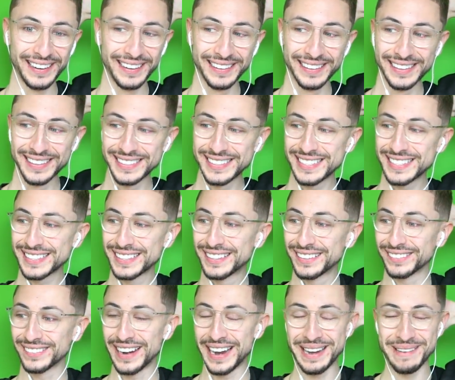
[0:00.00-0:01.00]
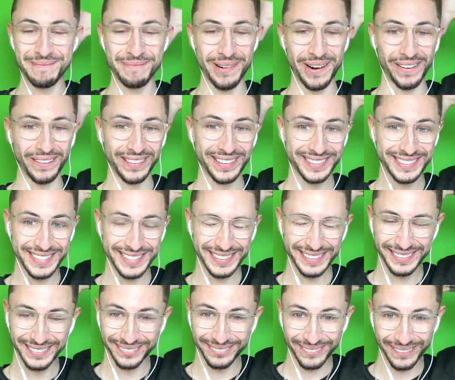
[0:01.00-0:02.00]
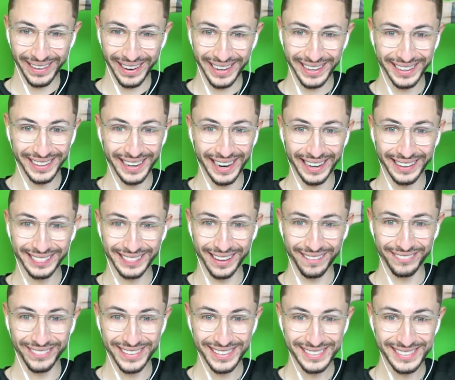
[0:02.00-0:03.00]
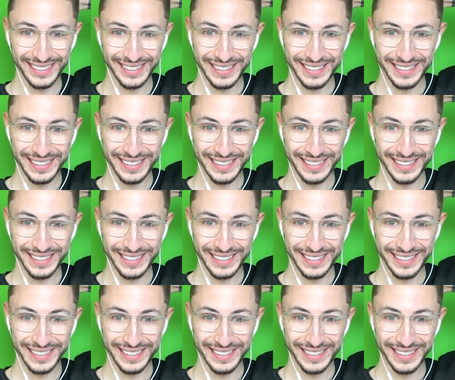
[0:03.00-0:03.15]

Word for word: This is great, bro. This is great. I love this.